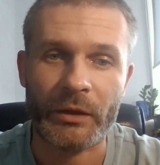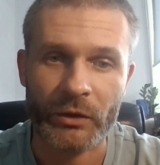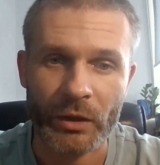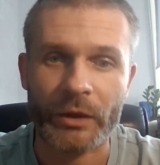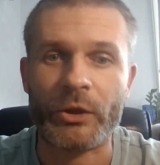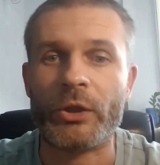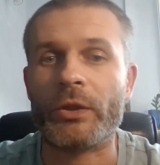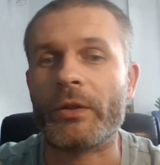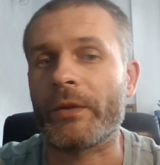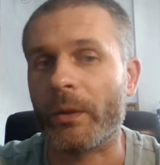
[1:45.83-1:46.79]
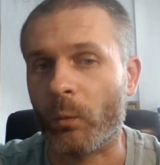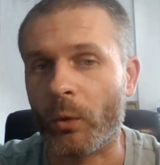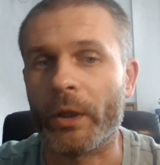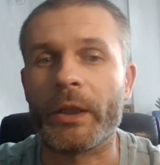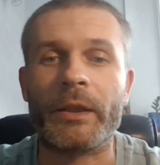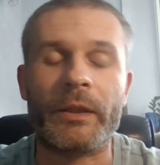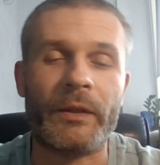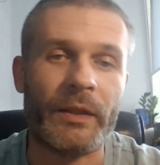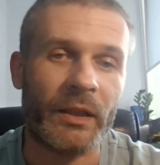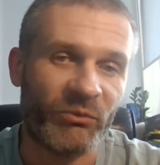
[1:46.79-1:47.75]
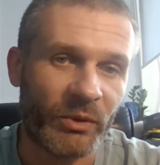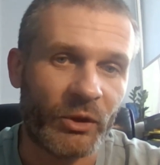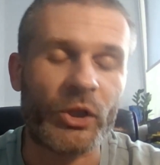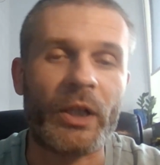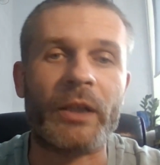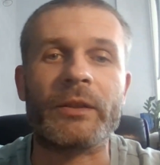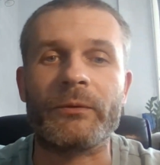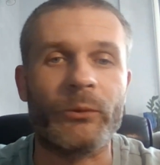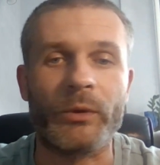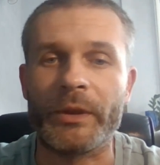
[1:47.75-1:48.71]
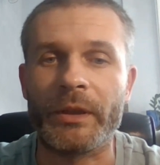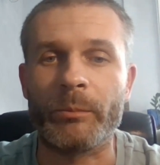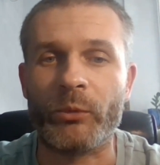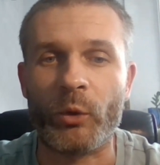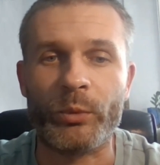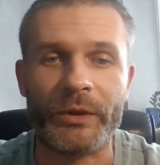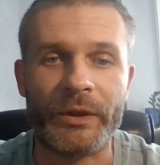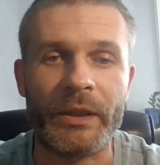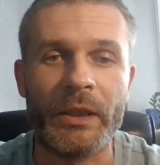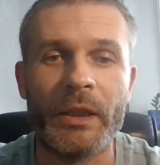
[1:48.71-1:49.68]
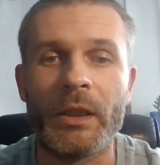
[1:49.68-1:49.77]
touched, they work, they have been checked fully, properly.